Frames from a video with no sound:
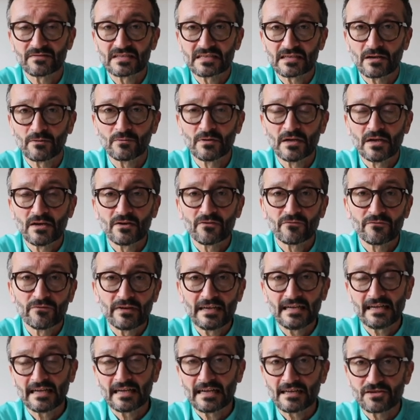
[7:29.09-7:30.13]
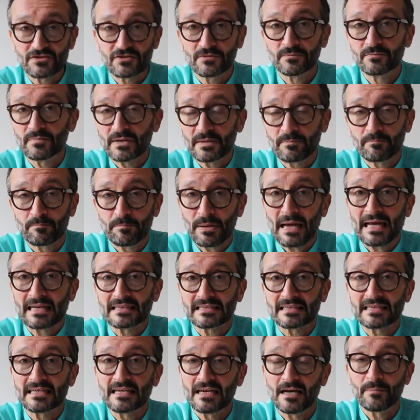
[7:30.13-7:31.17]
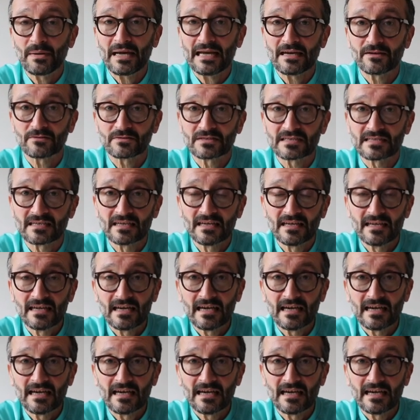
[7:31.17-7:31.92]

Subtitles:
So really, they shouldn't be banding it about.